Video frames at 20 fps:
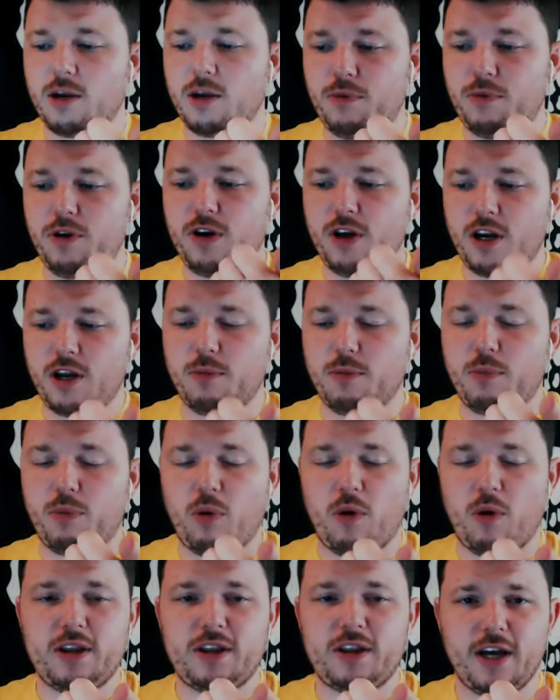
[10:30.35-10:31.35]
You get a
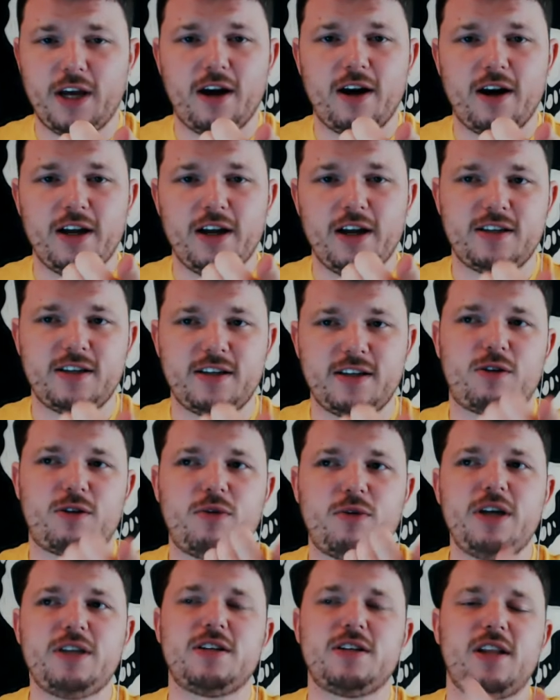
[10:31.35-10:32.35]
point there. Is that the
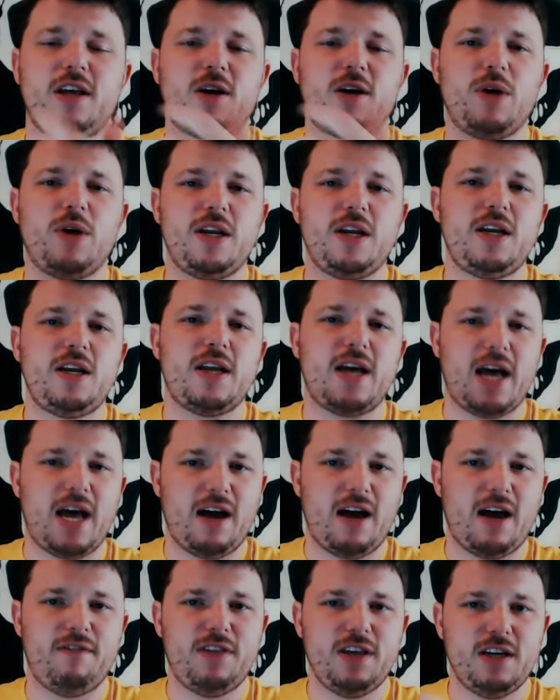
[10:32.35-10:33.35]
reason that we need to
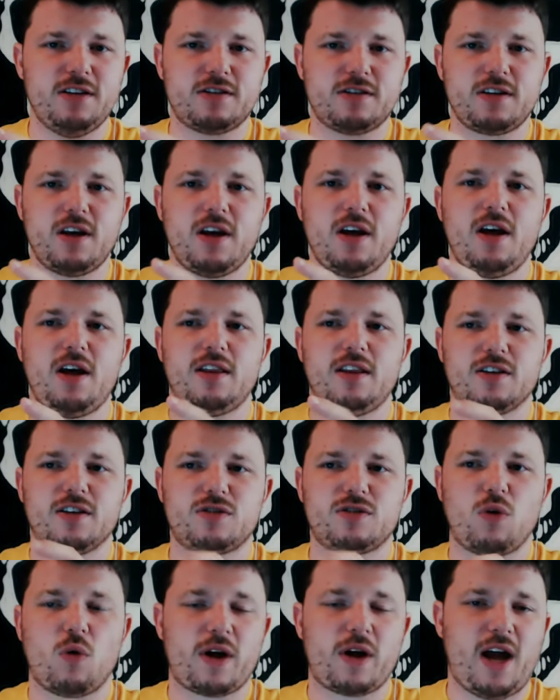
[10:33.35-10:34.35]
have this
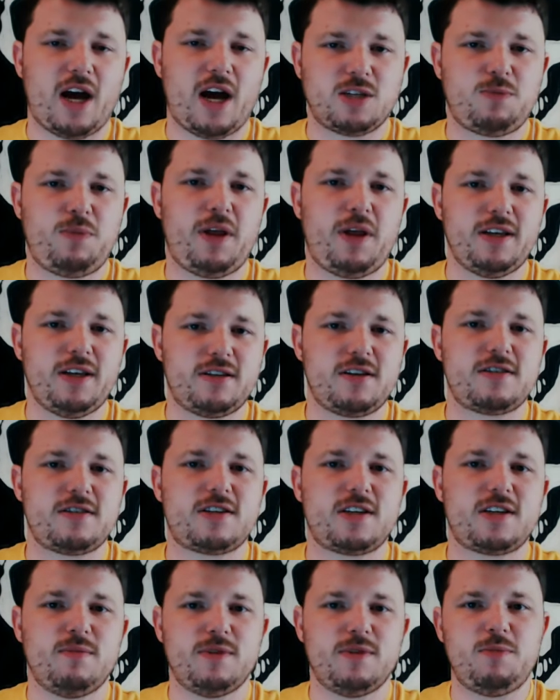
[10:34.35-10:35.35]
organized play
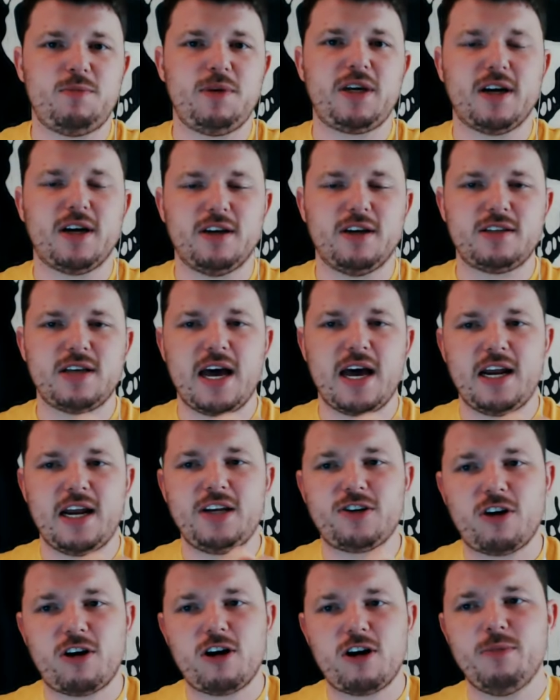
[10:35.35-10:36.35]
system is because at a
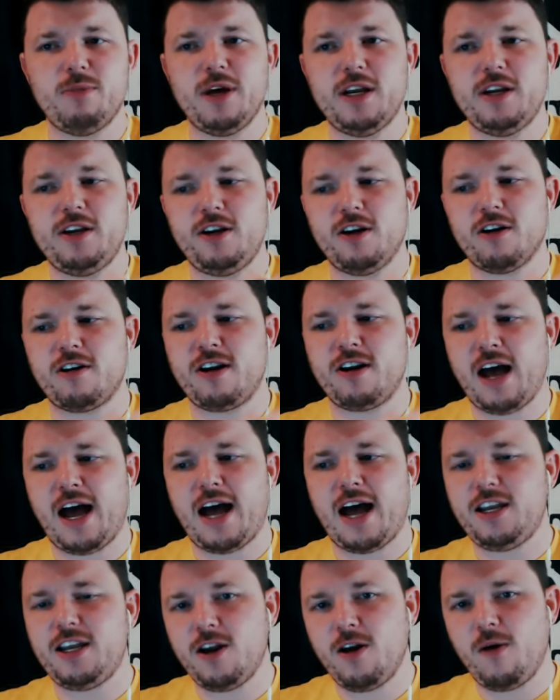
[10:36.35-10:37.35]
tournament you
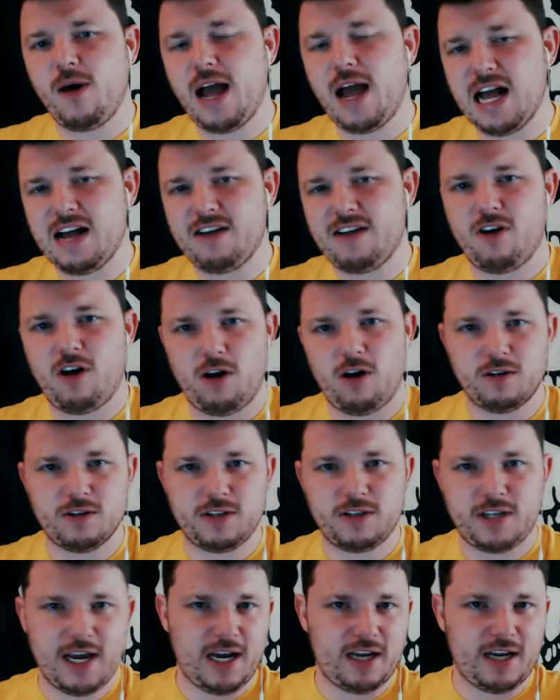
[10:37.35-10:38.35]
don't have all
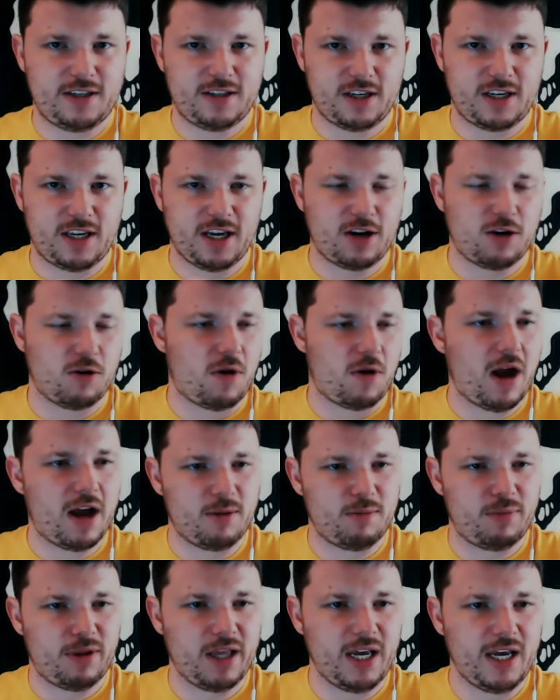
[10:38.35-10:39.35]
day to kick around
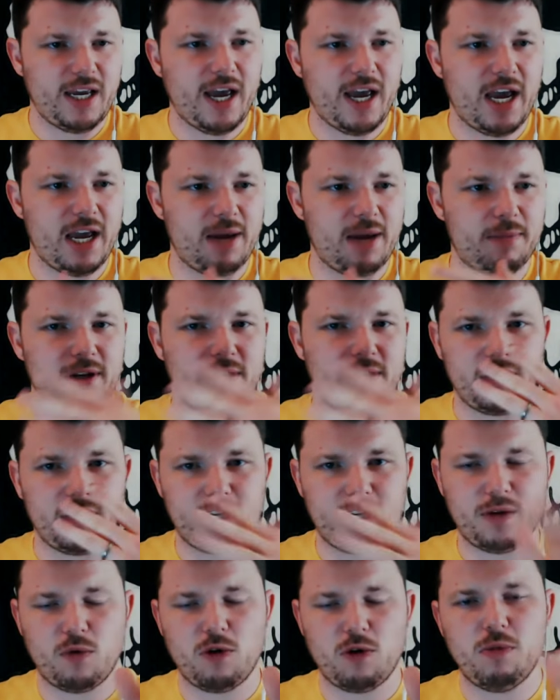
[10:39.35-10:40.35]
and play a game and look
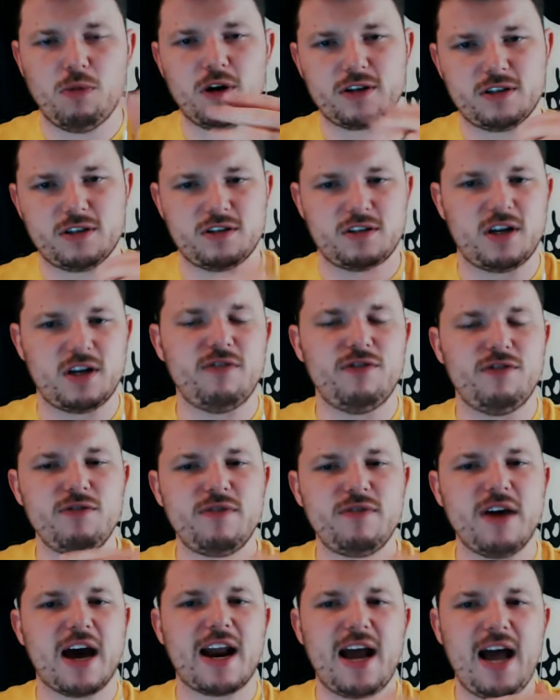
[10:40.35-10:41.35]
in rule books and stuff. You've
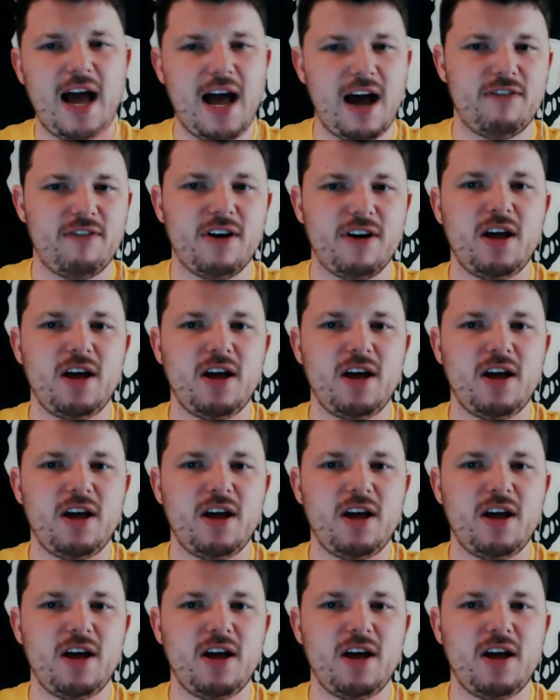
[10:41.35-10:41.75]
got to have